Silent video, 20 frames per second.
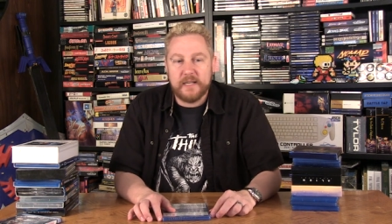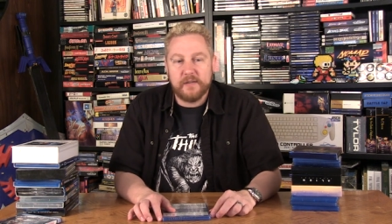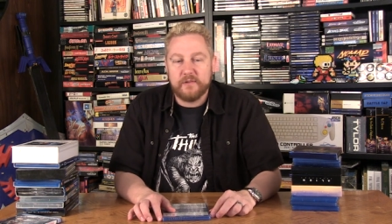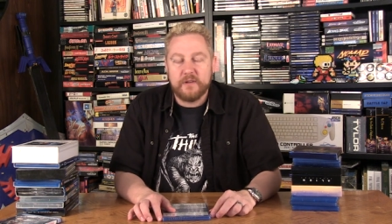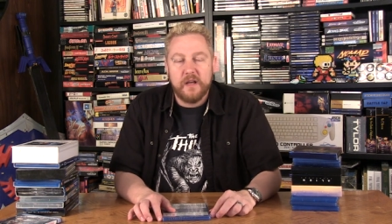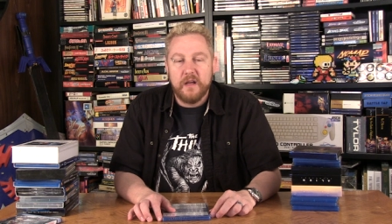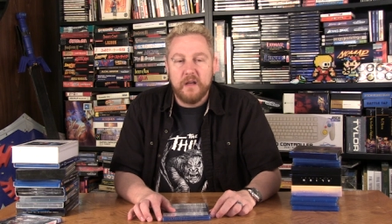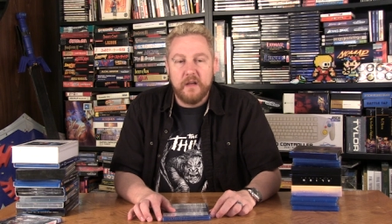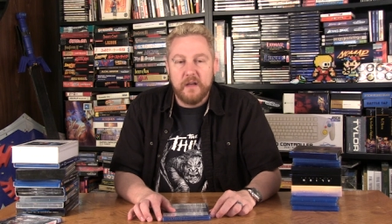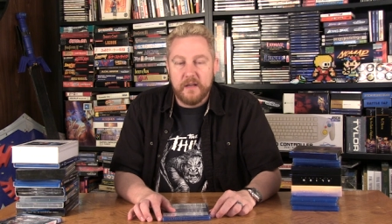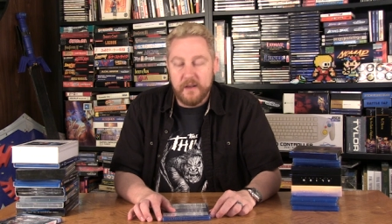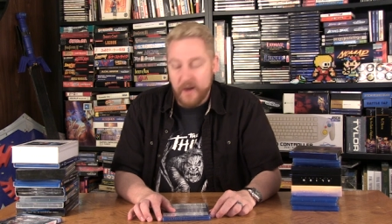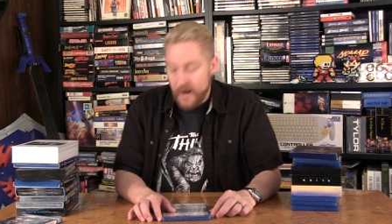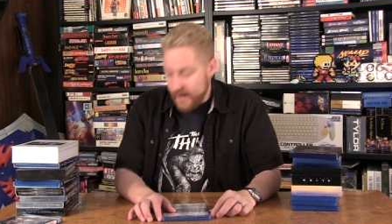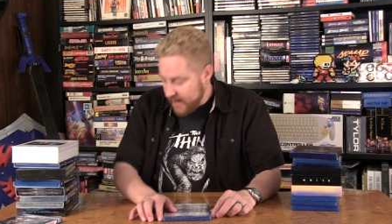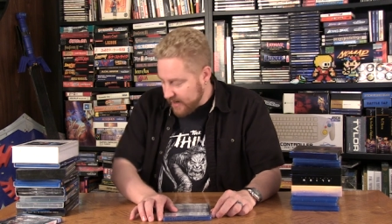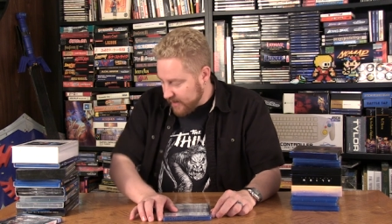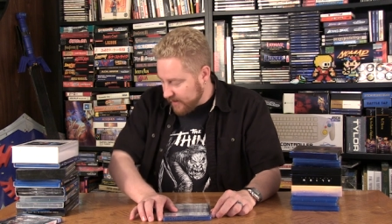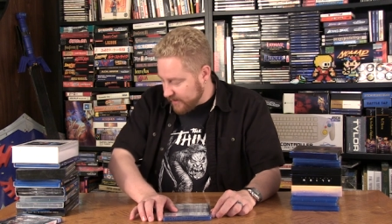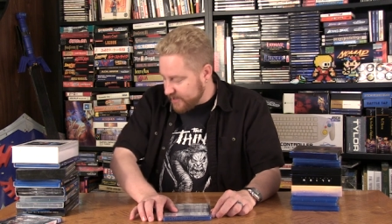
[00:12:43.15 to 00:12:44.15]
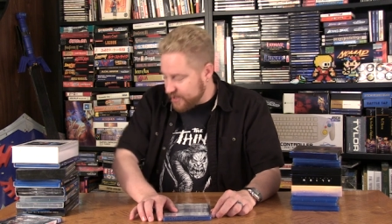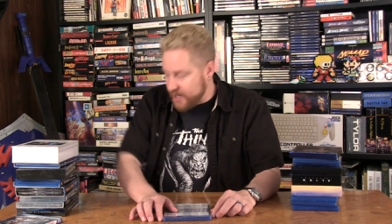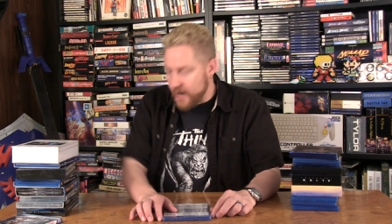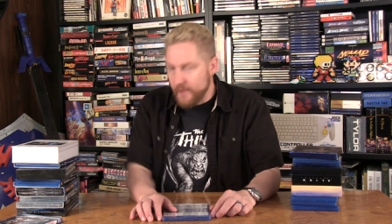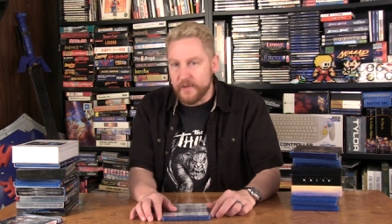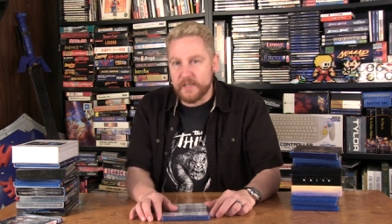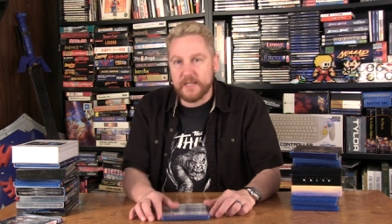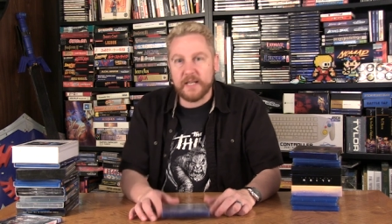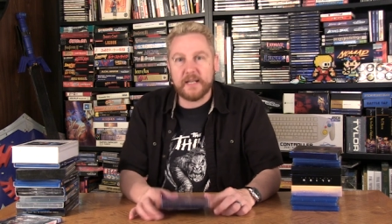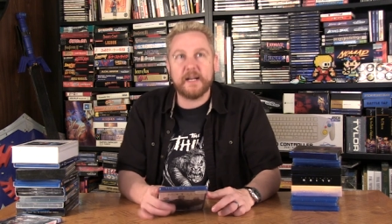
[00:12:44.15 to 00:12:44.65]
It, you know, I get a little
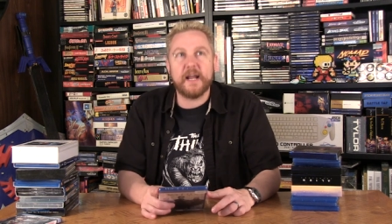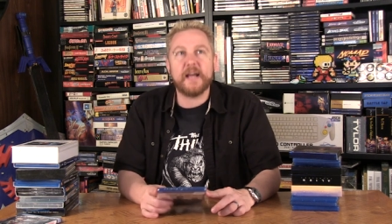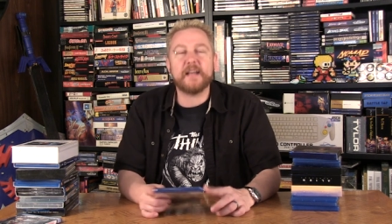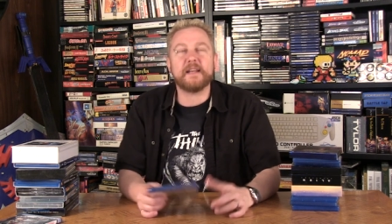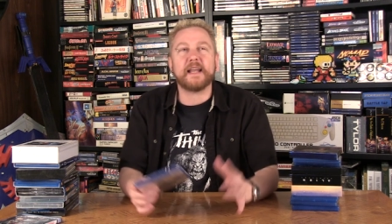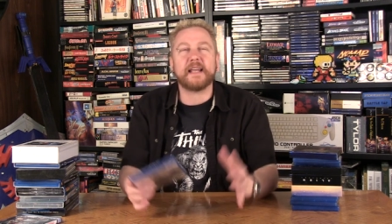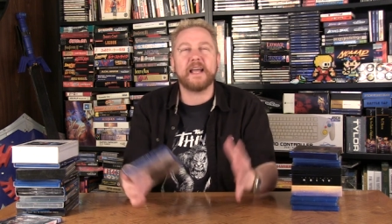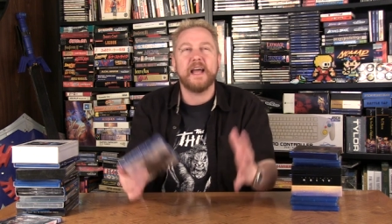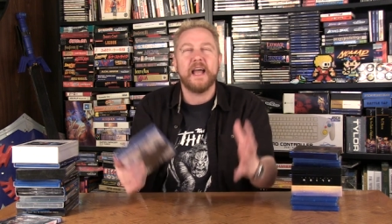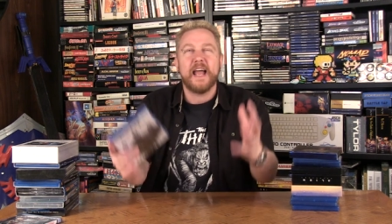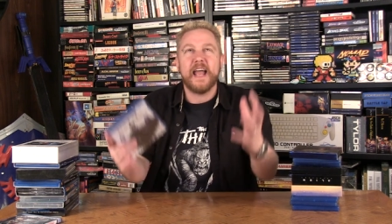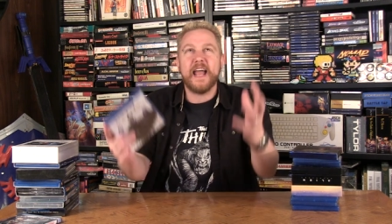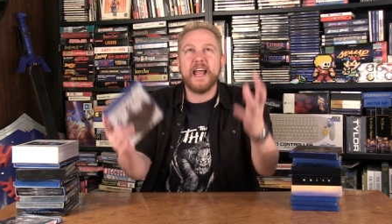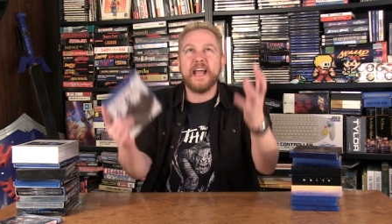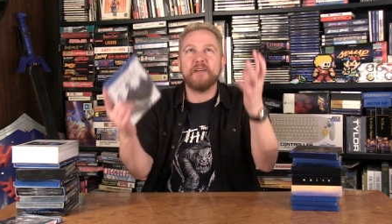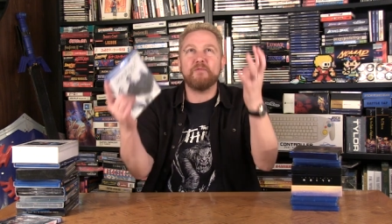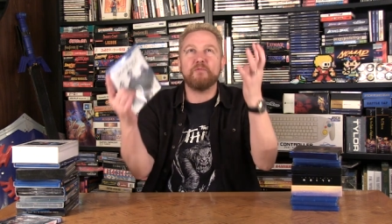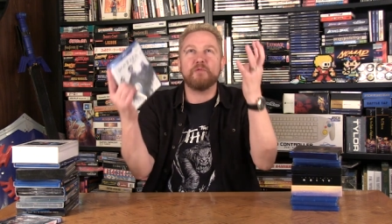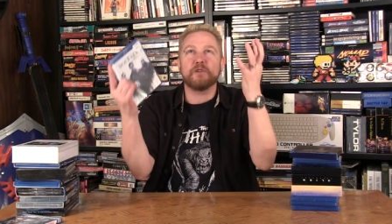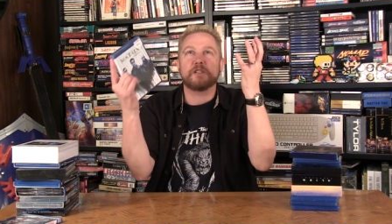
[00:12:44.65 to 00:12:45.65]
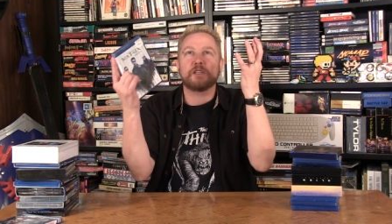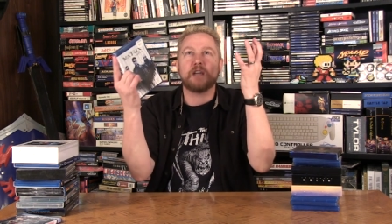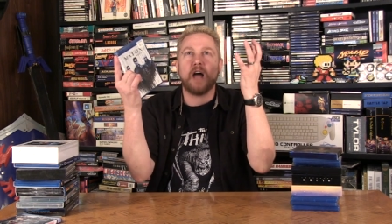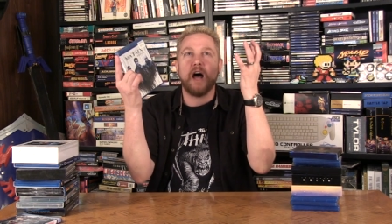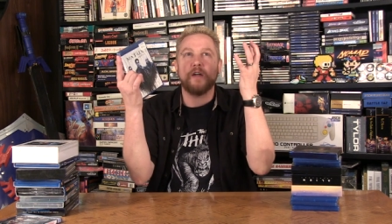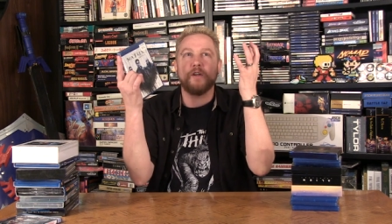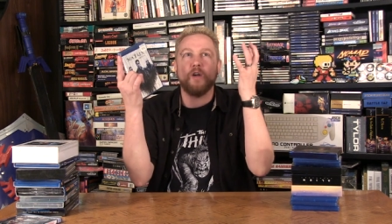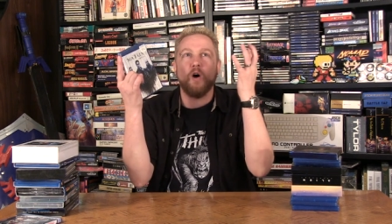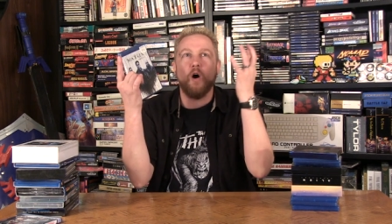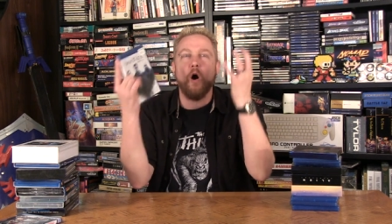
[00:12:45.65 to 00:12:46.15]
shivers thinking it. Like it was
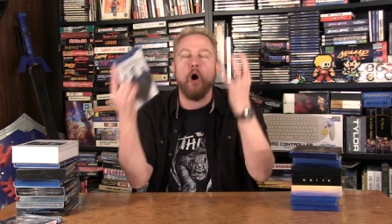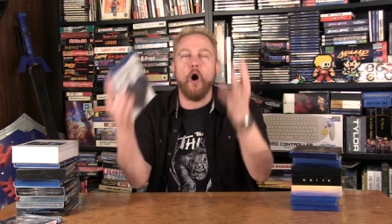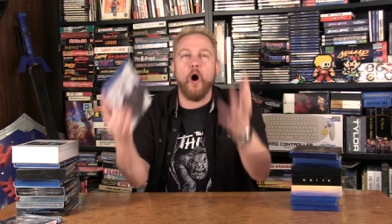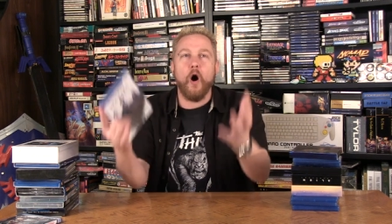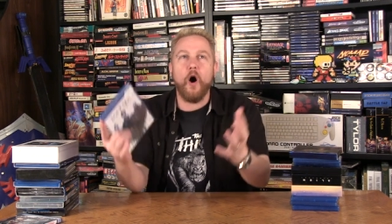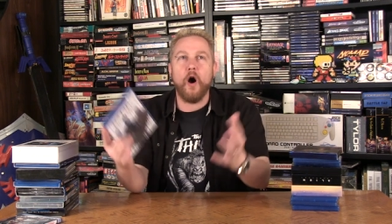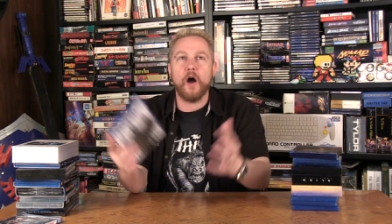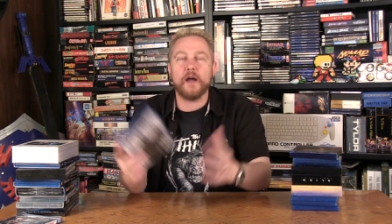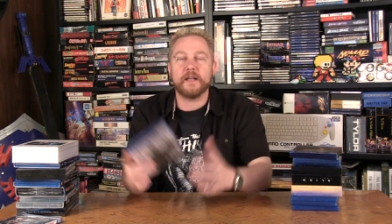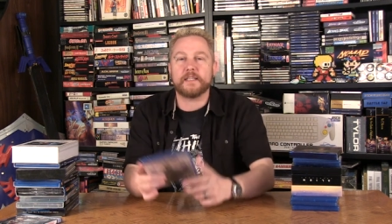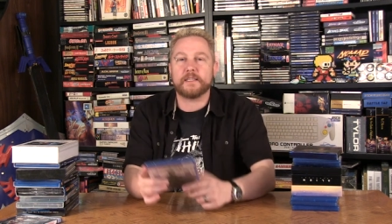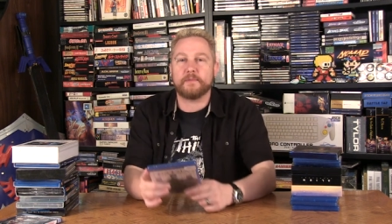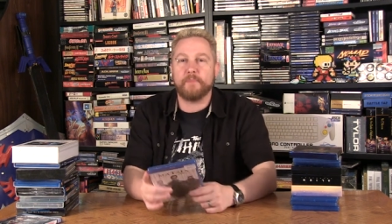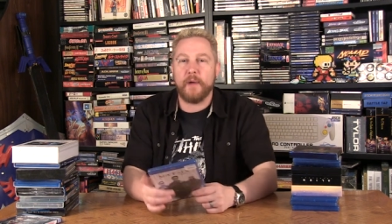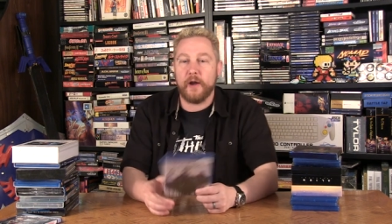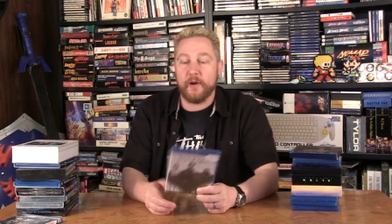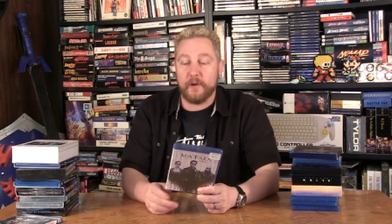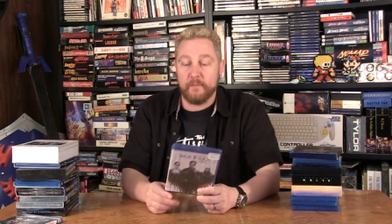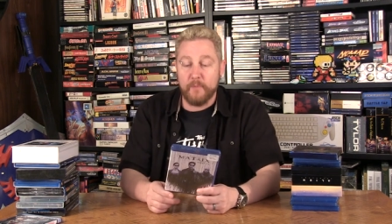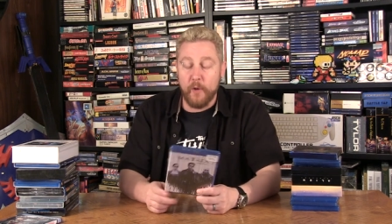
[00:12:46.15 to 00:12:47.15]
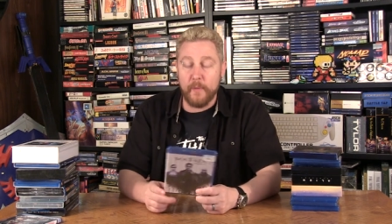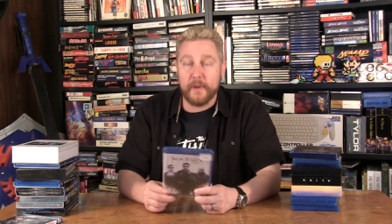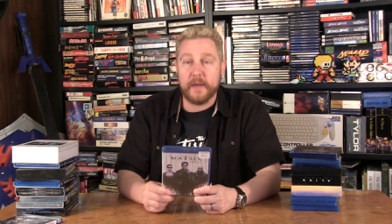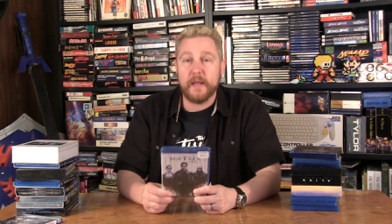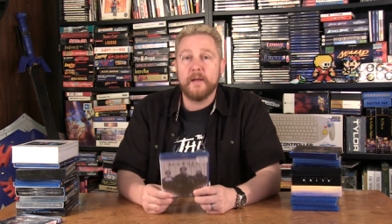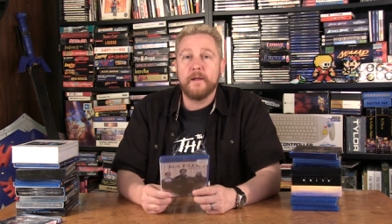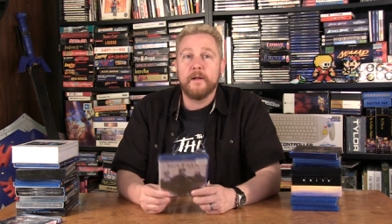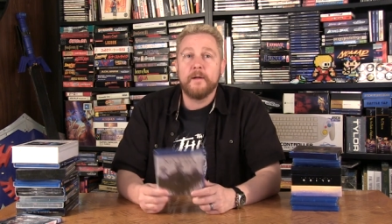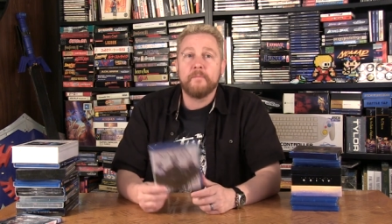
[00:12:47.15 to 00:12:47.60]
an awe-inspiring moment.